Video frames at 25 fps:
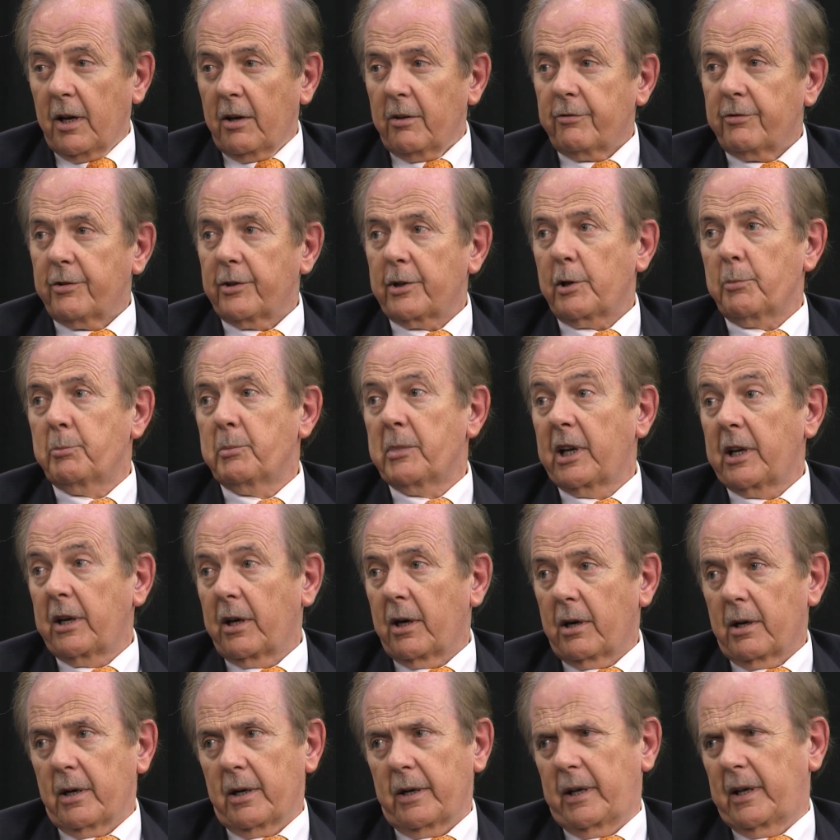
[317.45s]
For the
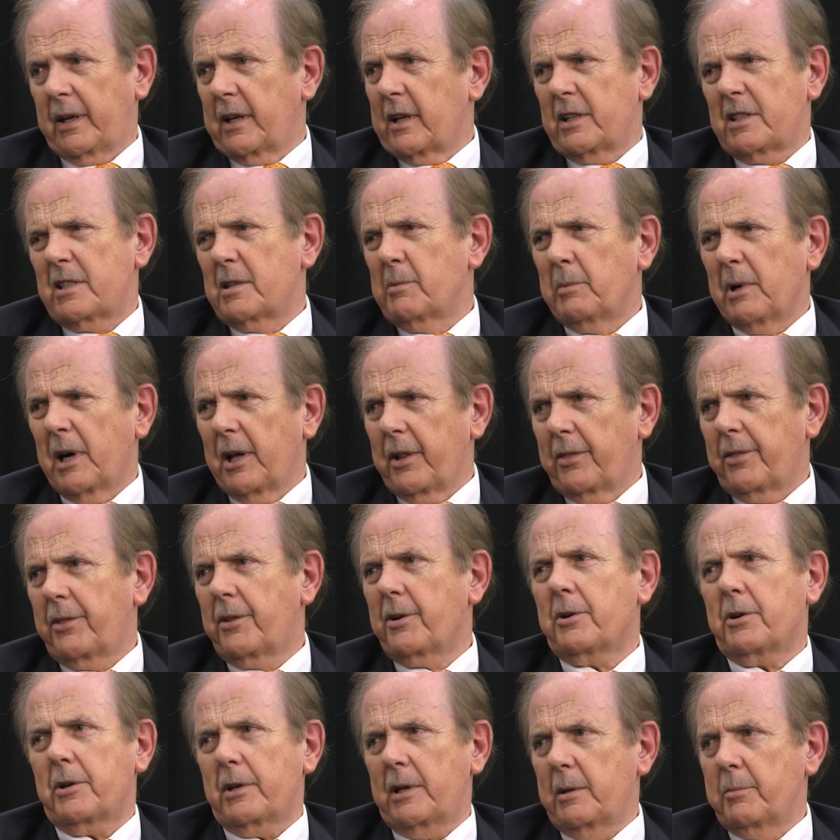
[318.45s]
minority, and it's about
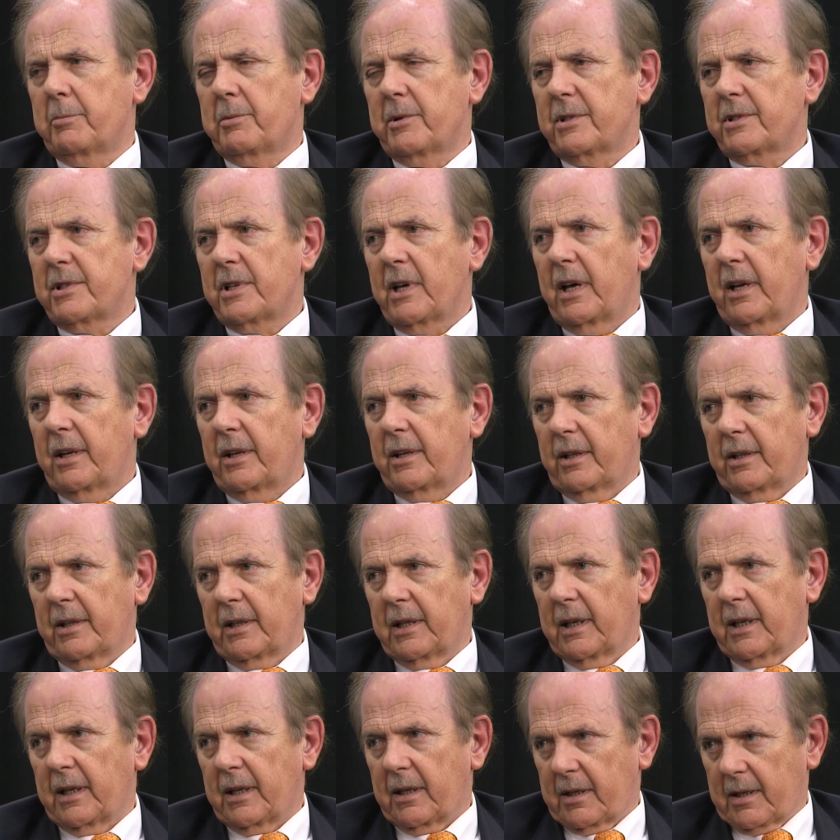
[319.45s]
30% in
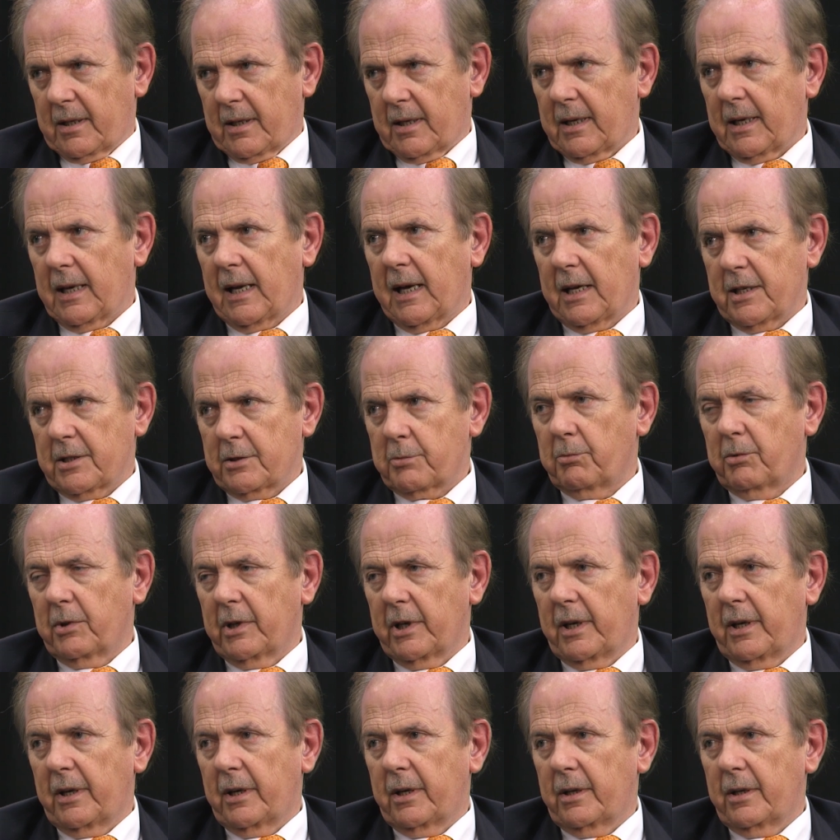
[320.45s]
that class
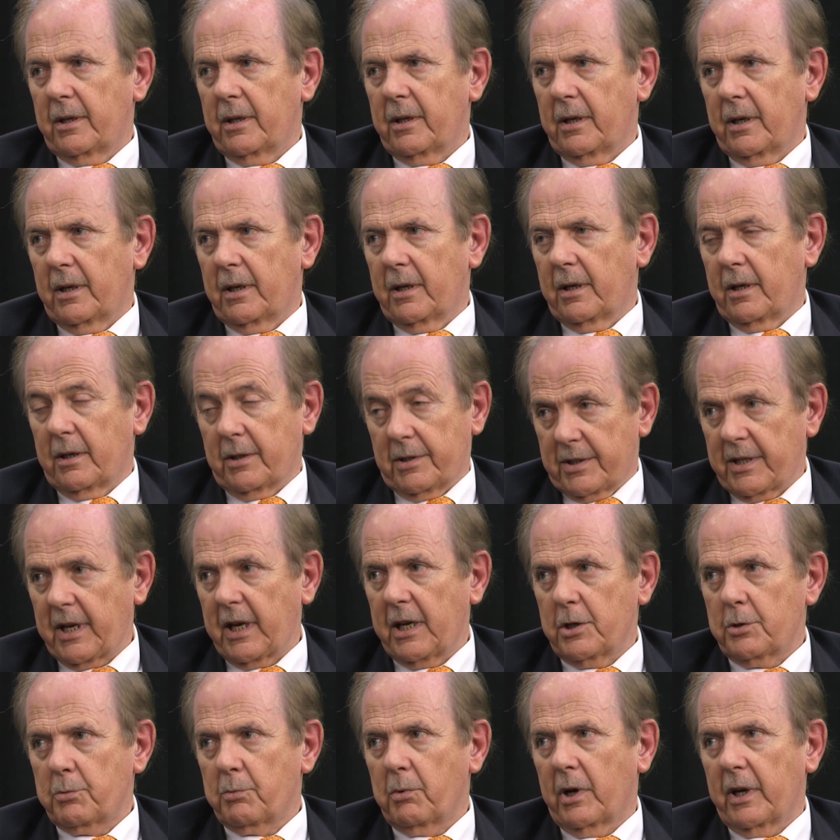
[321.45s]
one or
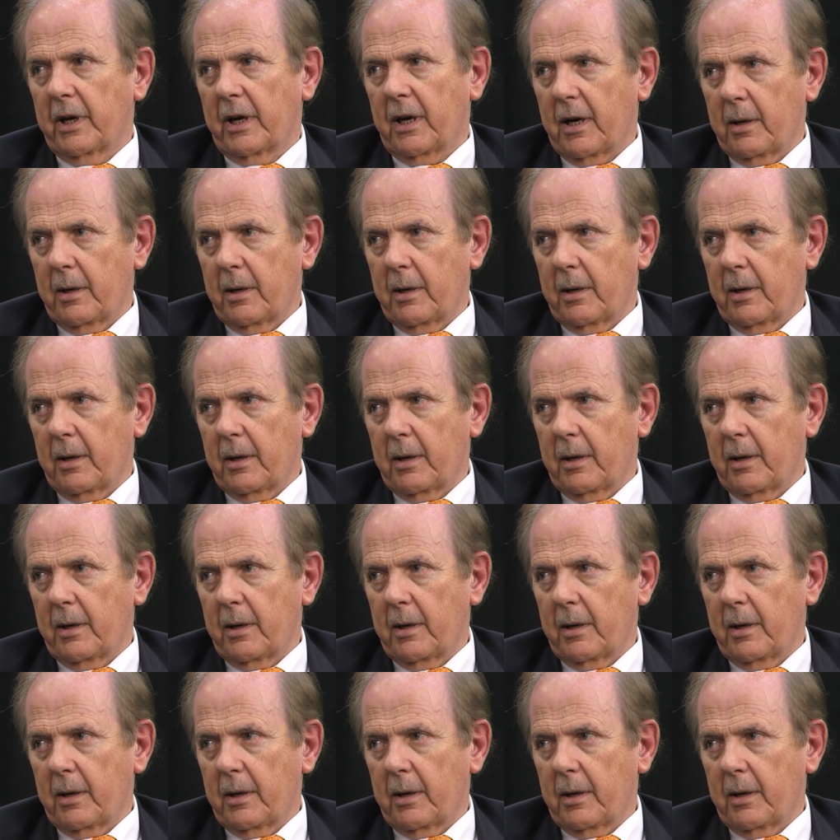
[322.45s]
stage one